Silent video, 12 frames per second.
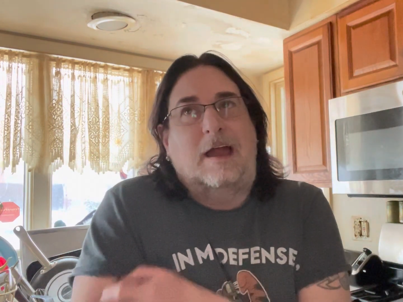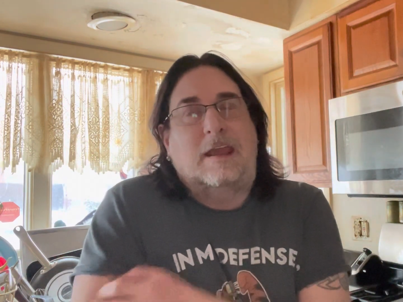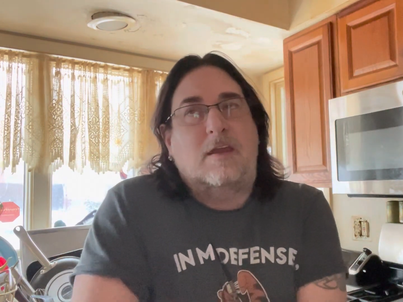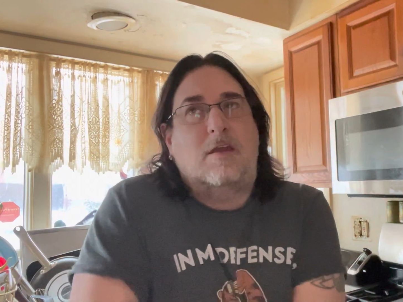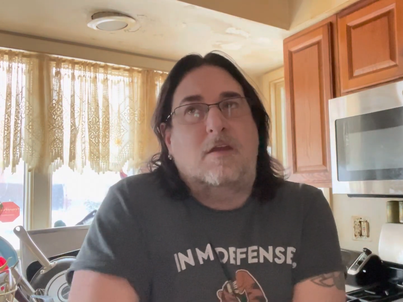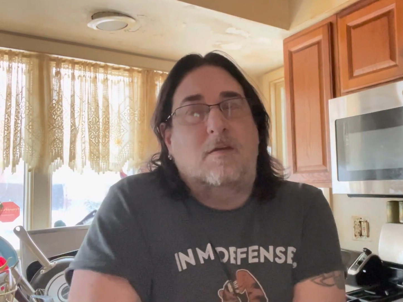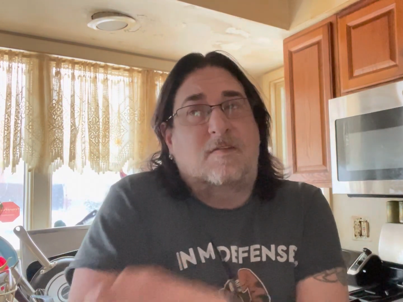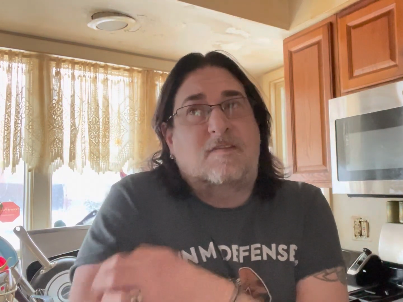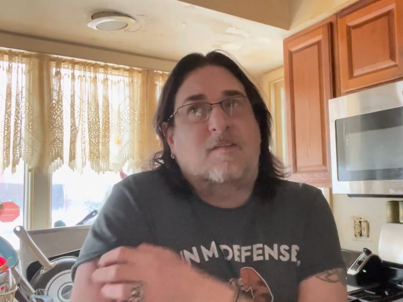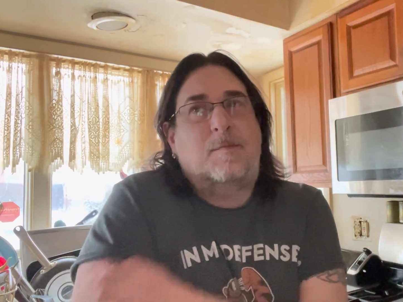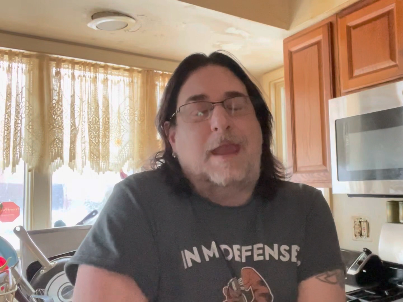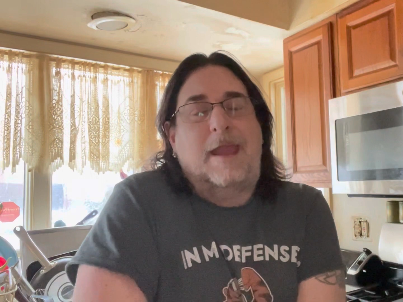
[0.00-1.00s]
You
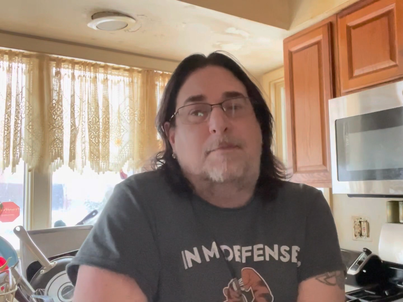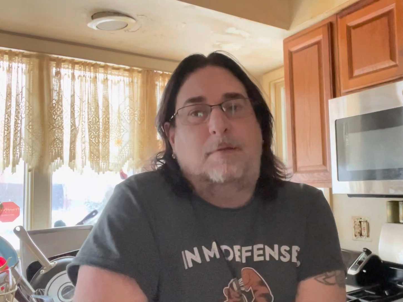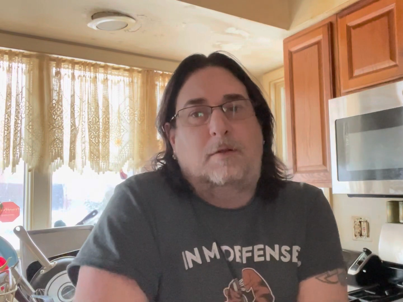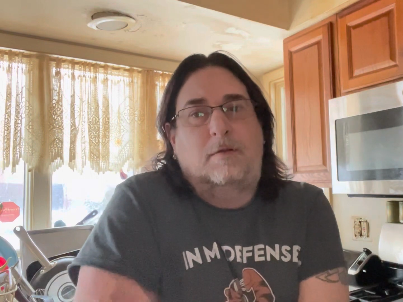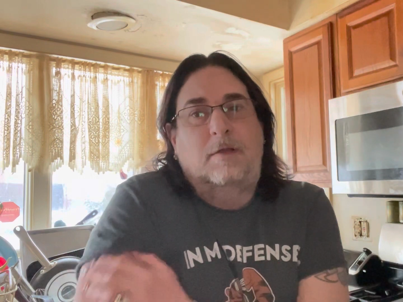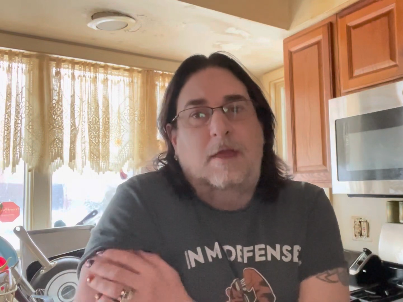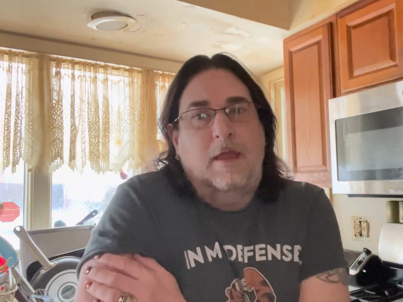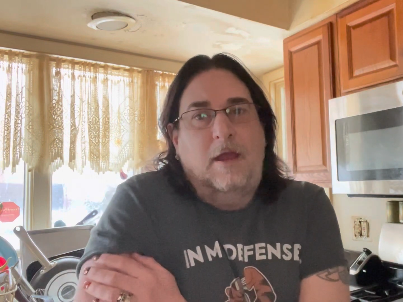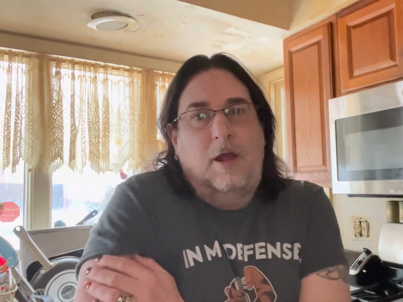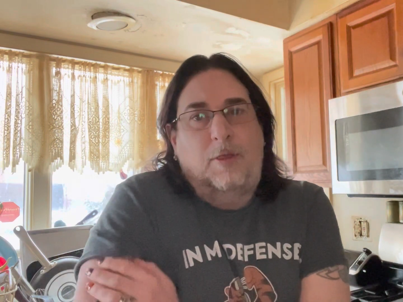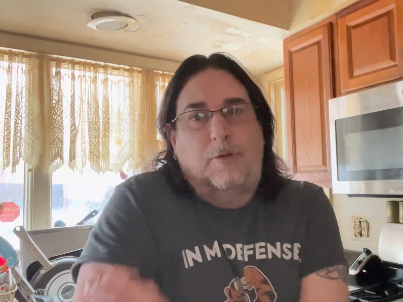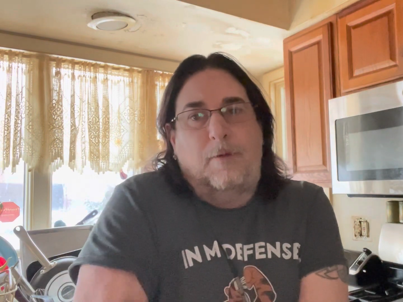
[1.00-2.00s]
used to be able,
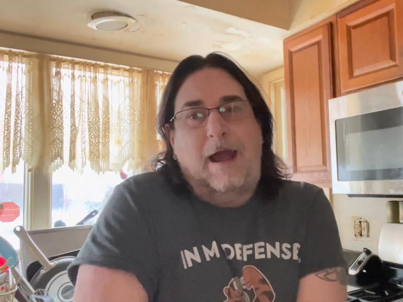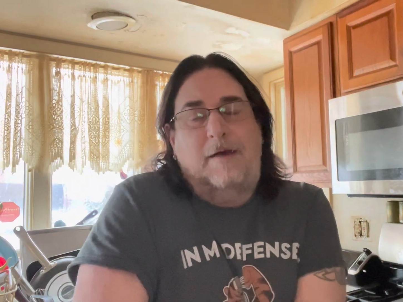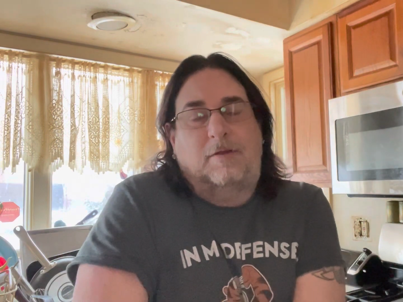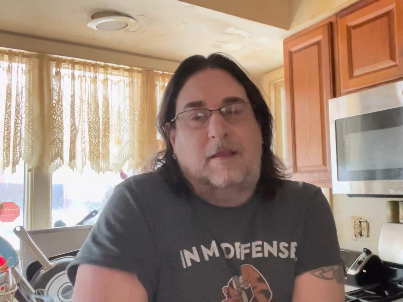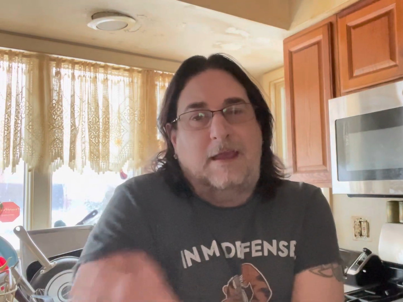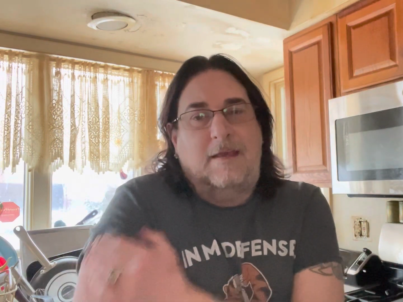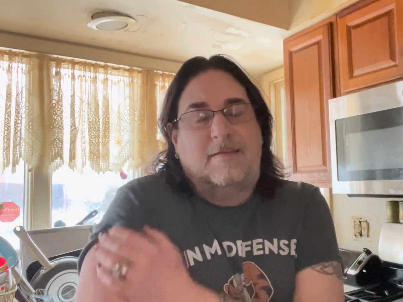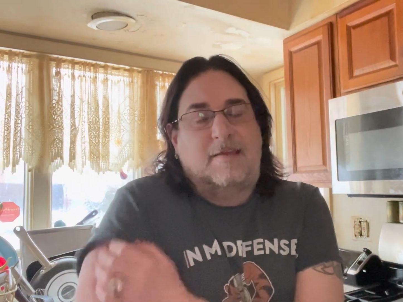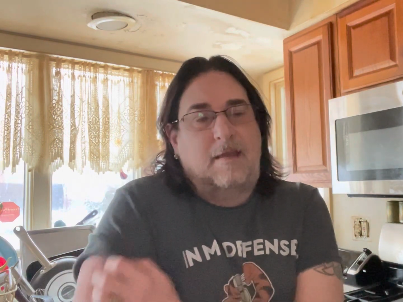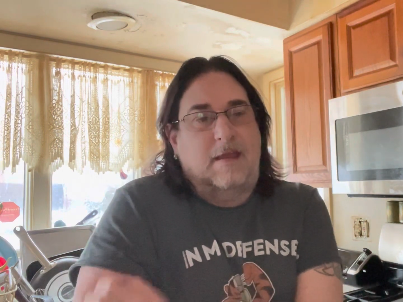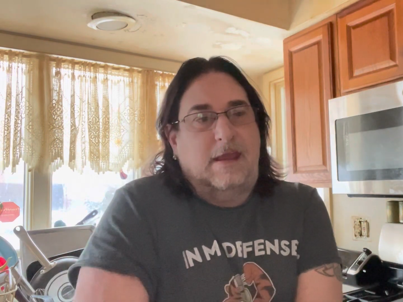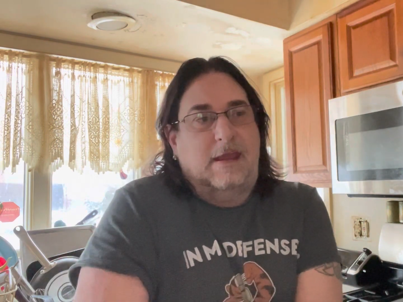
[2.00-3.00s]
throughout the
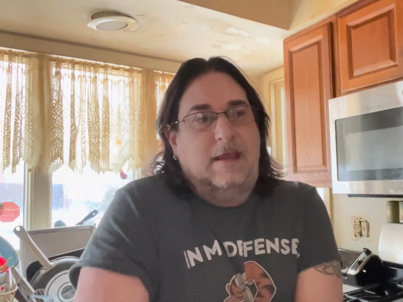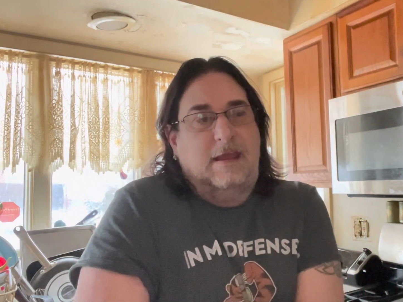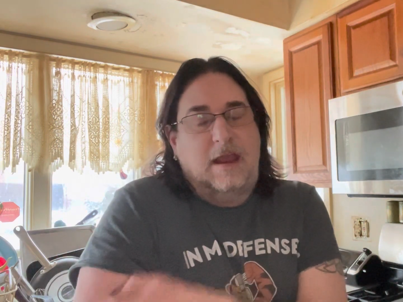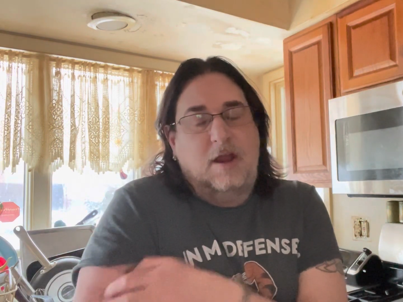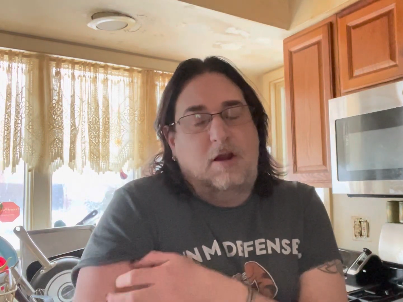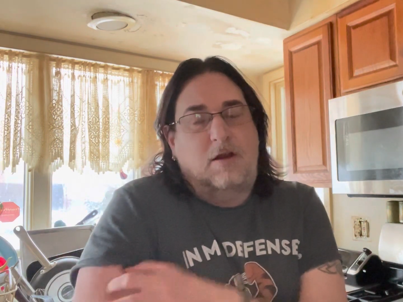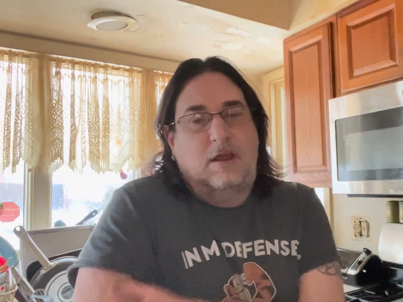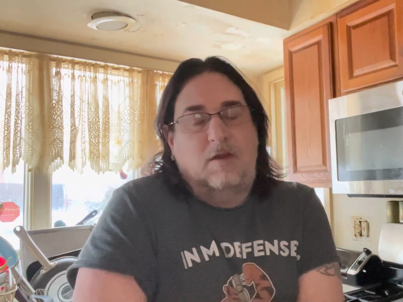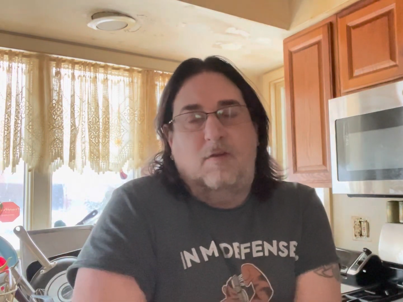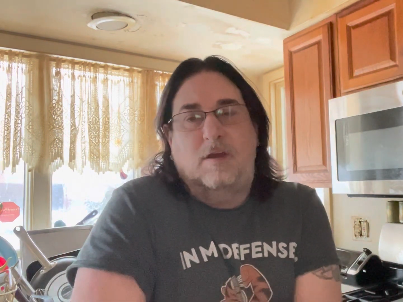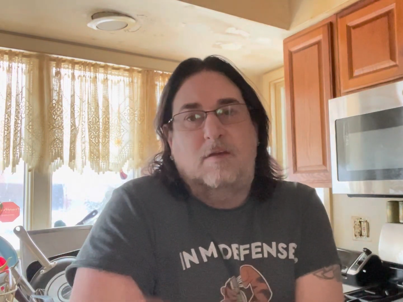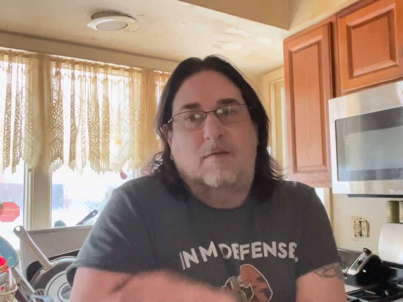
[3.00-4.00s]
year,
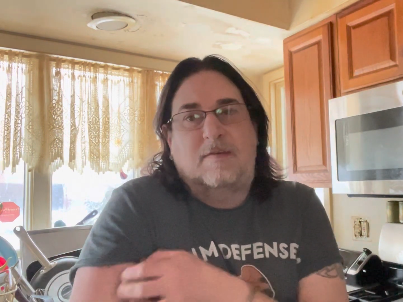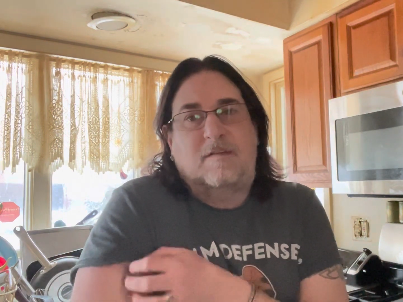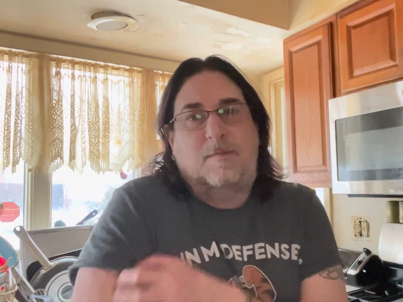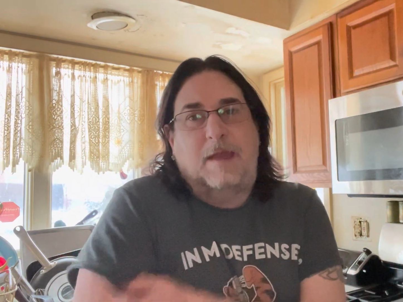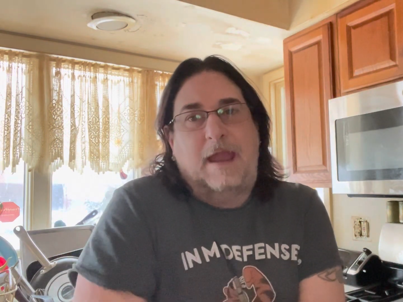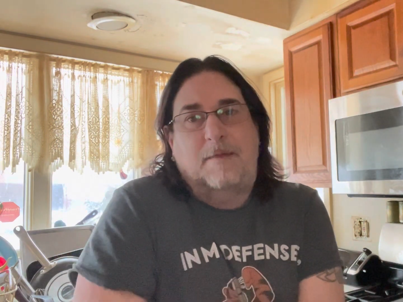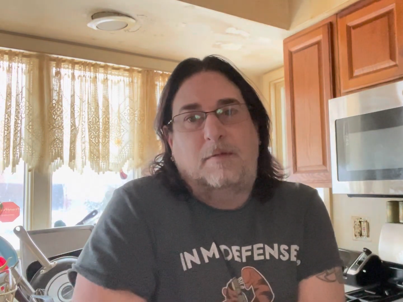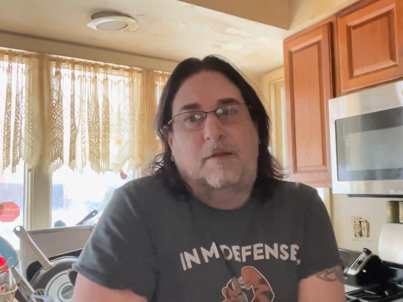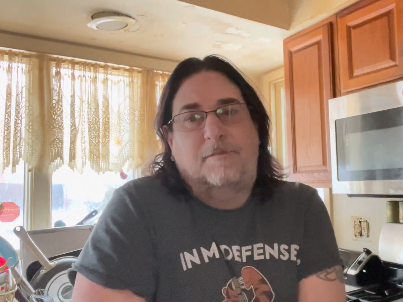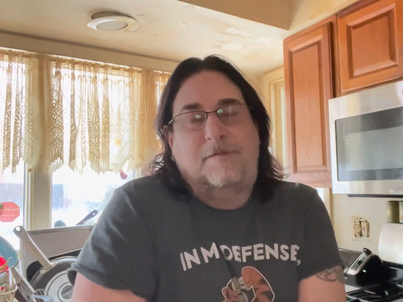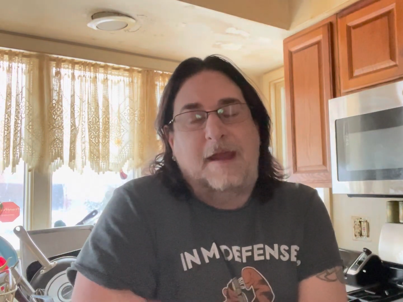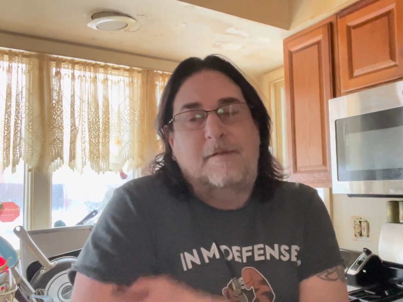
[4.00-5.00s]
you used to be
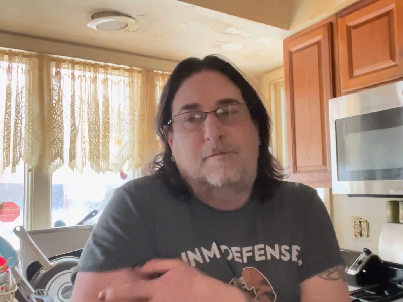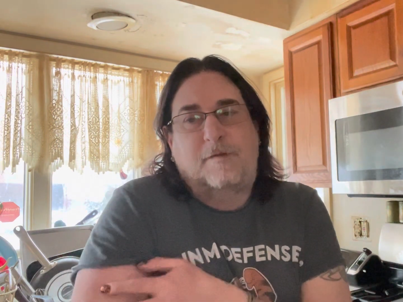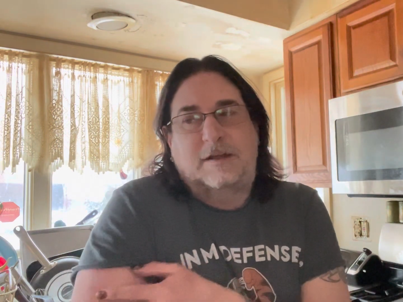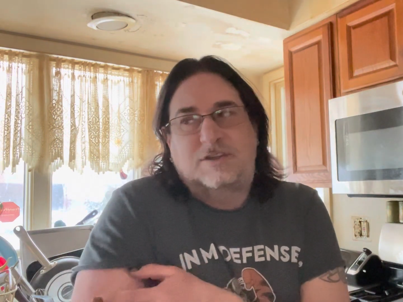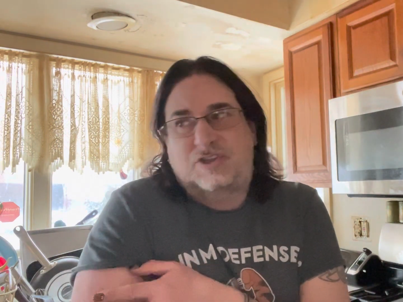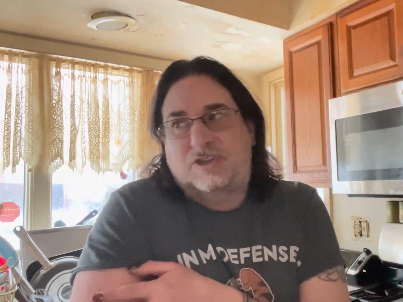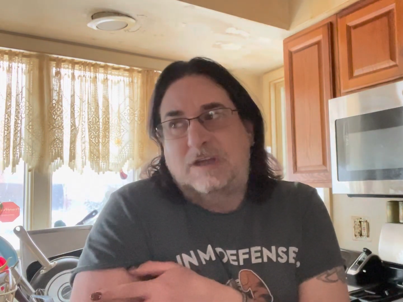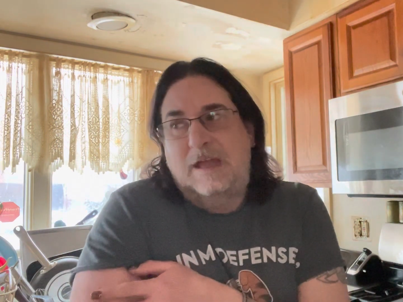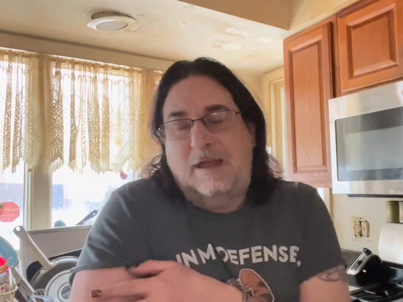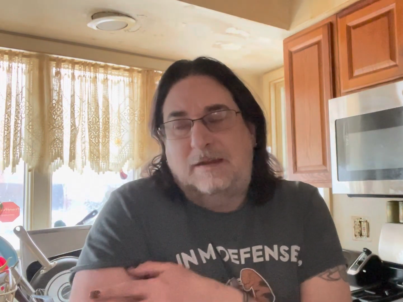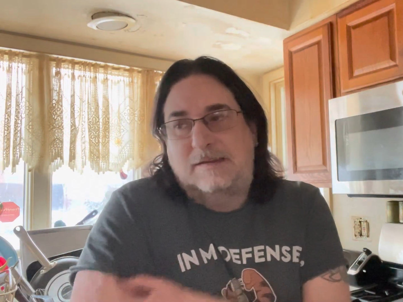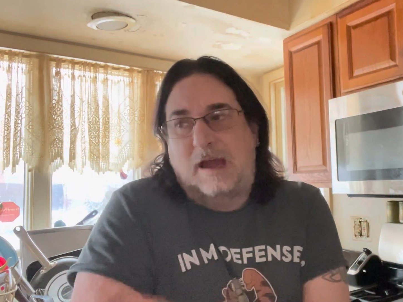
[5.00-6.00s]
able to find fresh
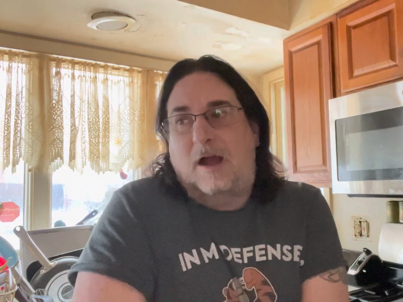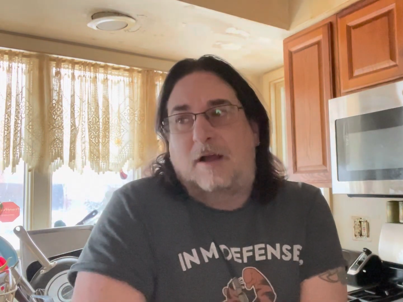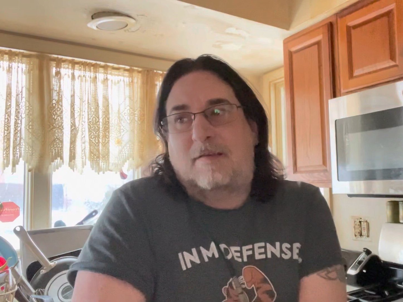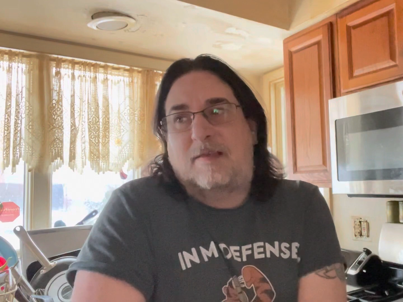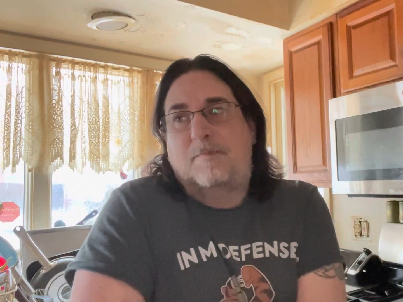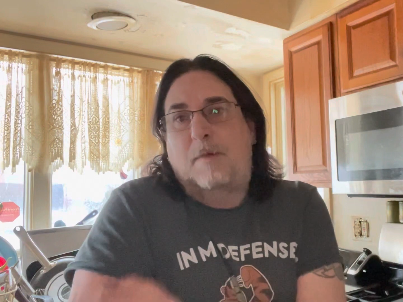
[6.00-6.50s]
ducks.